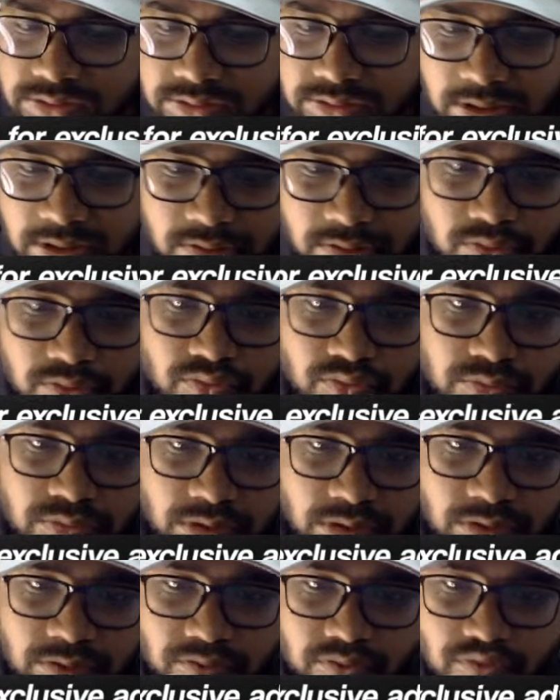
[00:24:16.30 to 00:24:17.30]

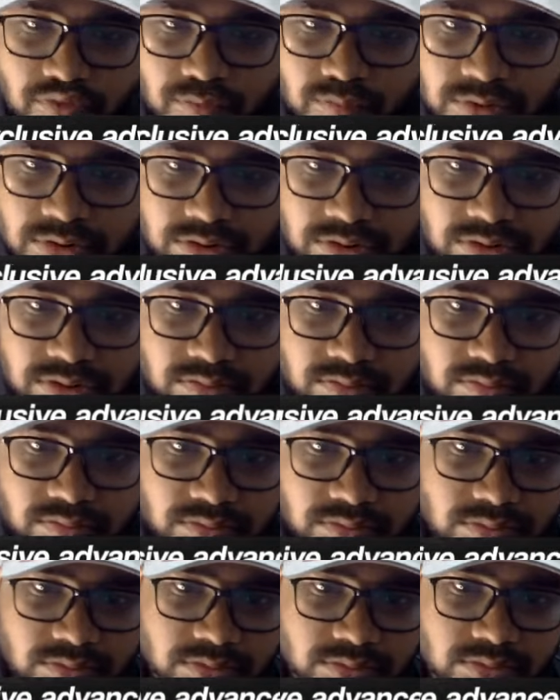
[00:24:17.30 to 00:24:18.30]
Thank you so much.
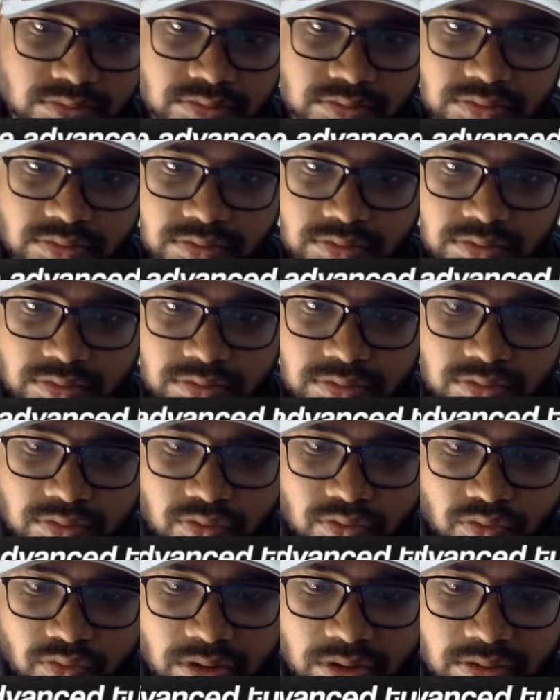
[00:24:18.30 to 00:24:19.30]

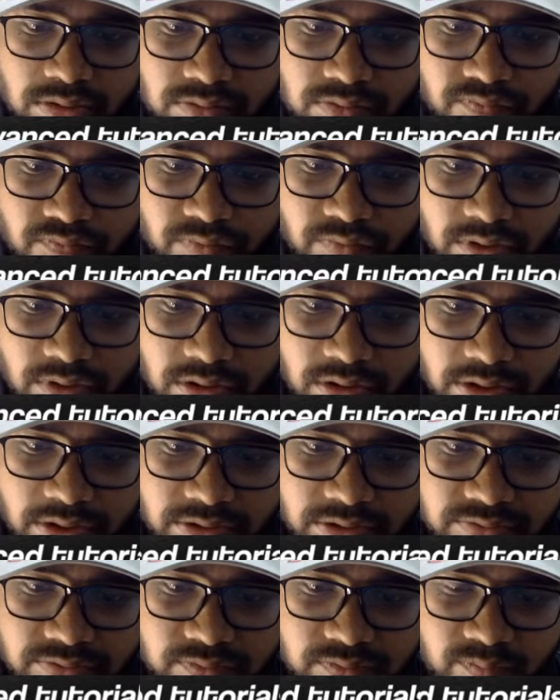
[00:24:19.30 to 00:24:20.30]
Okay, we are
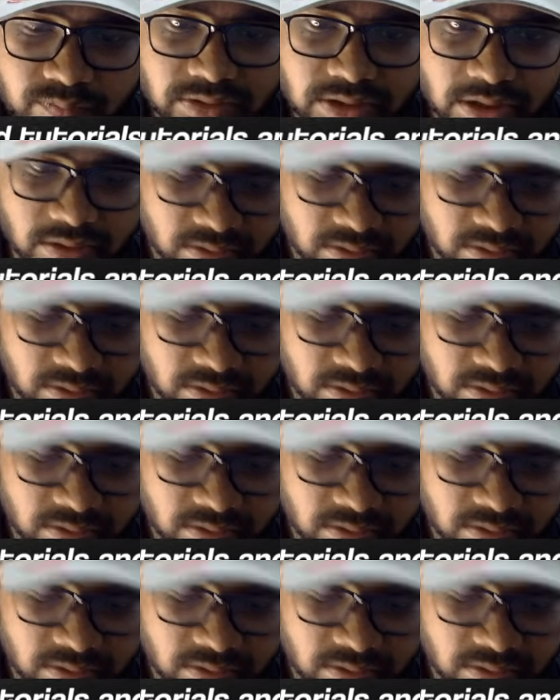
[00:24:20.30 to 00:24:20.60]
getting something,